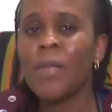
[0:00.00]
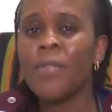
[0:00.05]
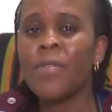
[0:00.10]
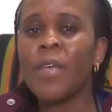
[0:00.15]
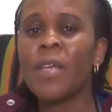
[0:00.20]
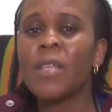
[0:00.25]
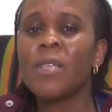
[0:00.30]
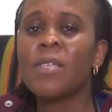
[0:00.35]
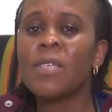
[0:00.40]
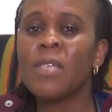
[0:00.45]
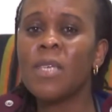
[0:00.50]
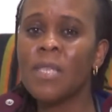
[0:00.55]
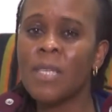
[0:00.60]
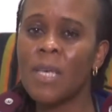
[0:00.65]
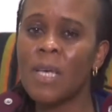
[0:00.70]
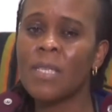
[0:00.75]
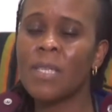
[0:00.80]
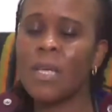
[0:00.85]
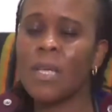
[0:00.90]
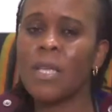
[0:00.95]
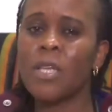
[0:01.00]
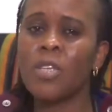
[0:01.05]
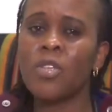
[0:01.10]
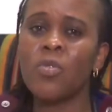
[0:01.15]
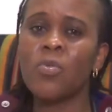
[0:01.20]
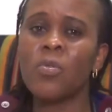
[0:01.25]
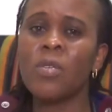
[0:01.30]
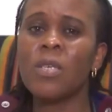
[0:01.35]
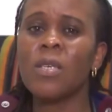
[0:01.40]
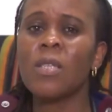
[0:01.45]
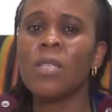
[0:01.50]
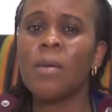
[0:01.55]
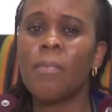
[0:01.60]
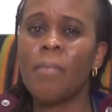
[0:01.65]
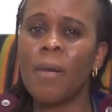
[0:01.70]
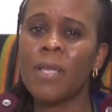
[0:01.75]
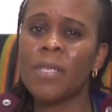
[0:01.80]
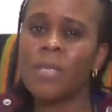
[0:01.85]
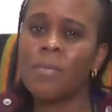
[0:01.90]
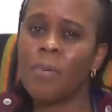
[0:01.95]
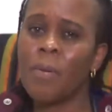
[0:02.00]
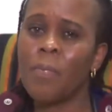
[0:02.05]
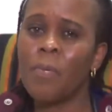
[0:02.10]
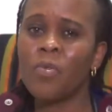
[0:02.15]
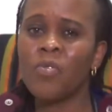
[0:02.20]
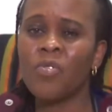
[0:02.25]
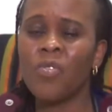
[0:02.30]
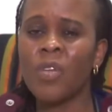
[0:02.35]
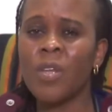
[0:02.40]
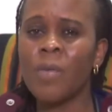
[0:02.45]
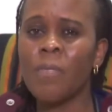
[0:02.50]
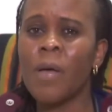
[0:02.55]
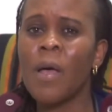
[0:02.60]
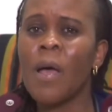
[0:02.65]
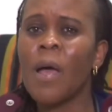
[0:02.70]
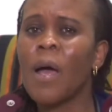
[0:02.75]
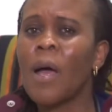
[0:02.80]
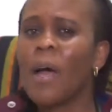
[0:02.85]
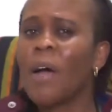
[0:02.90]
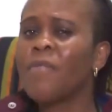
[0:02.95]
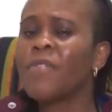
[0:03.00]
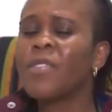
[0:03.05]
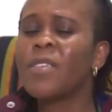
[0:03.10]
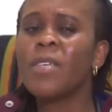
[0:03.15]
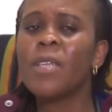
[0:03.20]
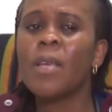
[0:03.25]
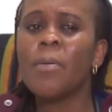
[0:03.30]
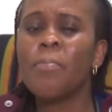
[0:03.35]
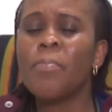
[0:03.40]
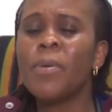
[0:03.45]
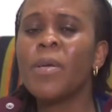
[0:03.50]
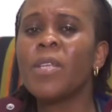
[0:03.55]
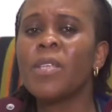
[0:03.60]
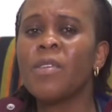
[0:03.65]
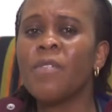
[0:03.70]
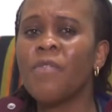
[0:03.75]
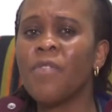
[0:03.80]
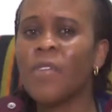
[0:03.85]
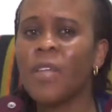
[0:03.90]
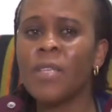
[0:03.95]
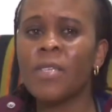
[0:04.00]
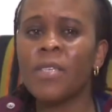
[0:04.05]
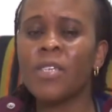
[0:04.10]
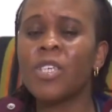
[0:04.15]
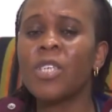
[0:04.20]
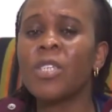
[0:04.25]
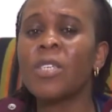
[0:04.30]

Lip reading: And then since I started using the multi-purpose cream, I've seen a big difference.